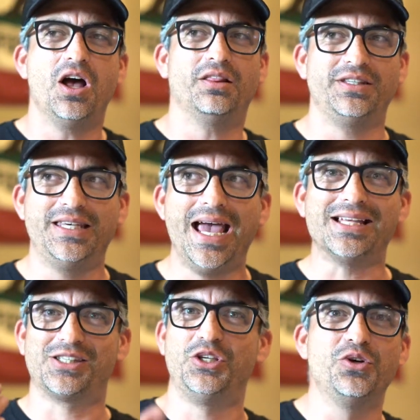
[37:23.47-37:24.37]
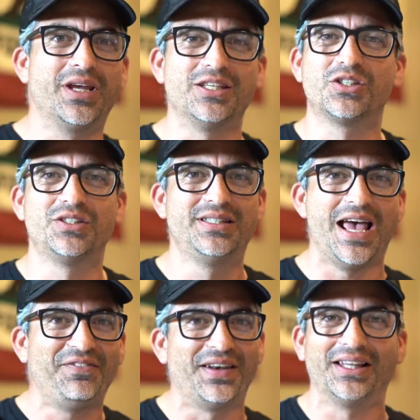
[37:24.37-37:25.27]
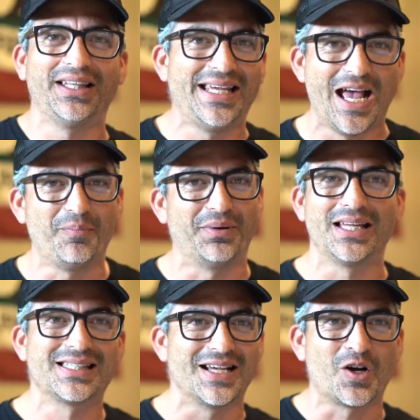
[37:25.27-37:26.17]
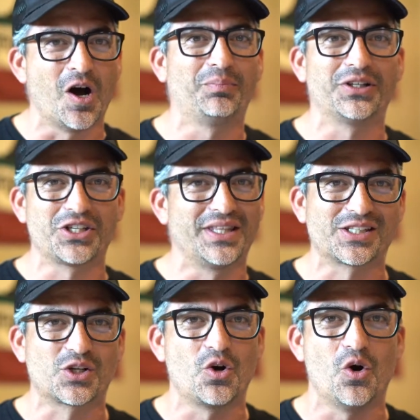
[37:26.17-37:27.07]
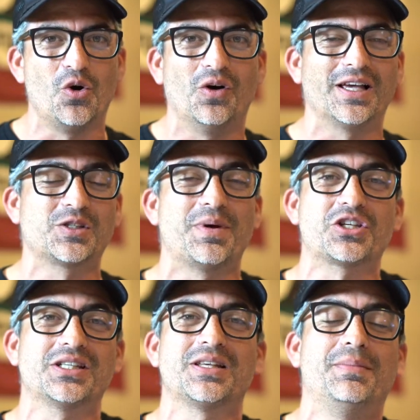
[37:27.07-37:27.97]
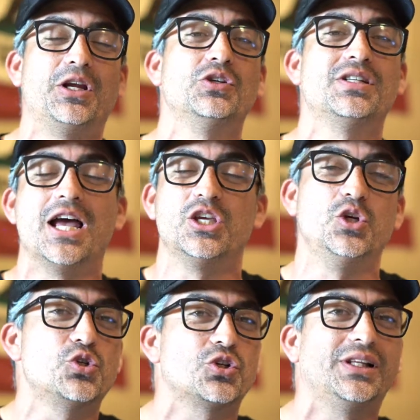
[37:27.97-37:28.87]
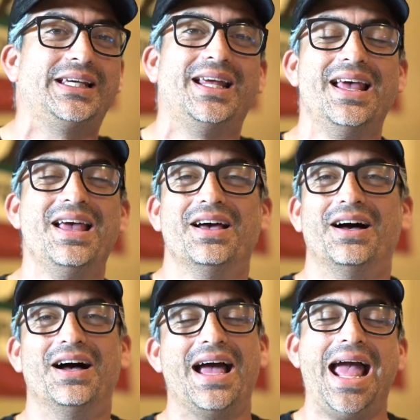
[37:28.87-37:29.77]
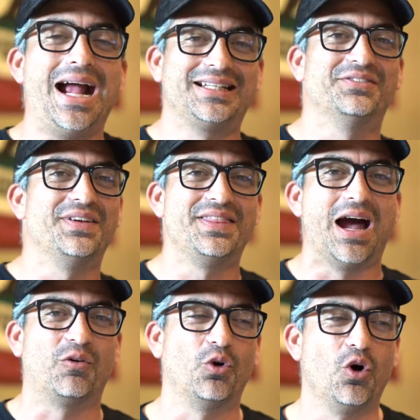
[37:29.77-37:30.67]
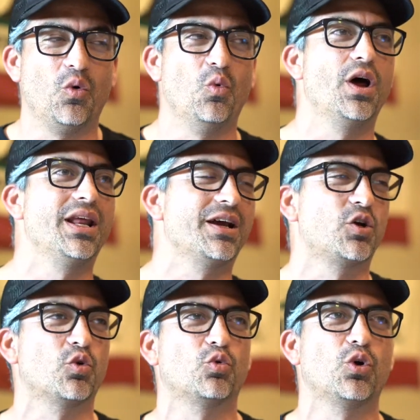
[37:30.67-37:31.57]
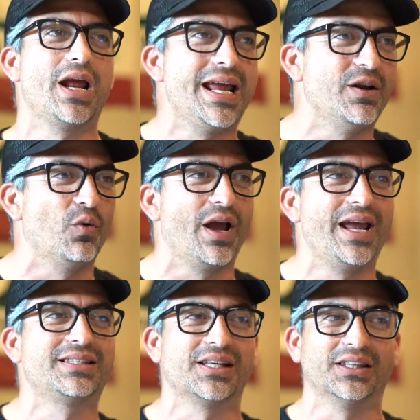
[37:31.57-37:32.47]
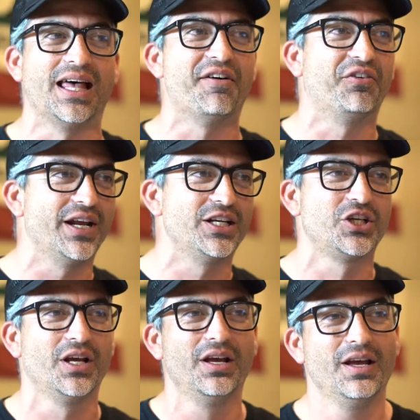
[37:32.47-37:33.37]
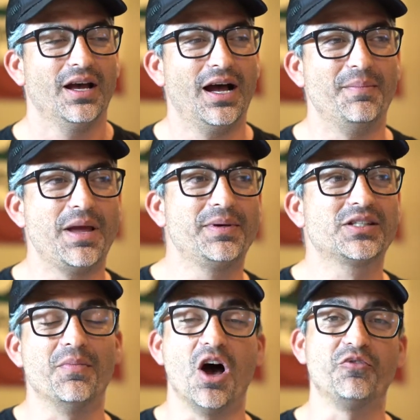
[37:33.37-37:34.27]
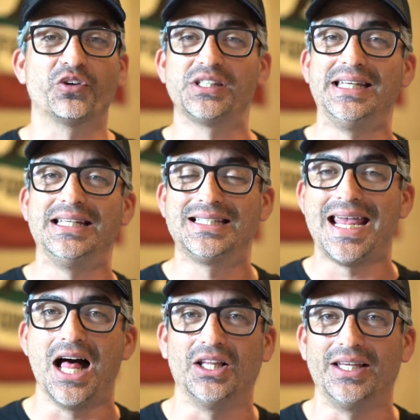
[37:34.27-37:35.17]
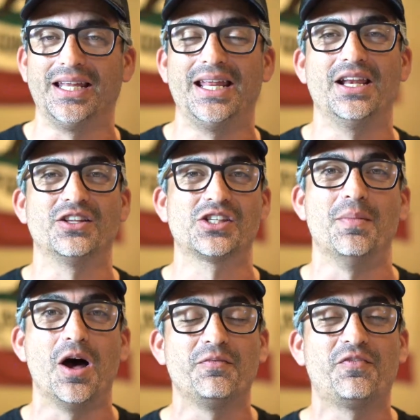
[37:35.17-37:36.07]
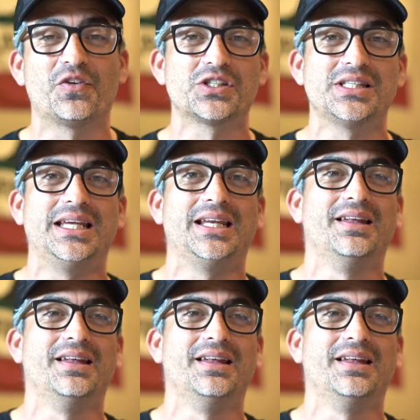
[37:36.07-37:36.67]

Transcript: yes, you can definitely help us accomplish this goal, especially somebody who's not usually active in that role. What a great way to leverage maybe some unforeseen talent and some unforeseen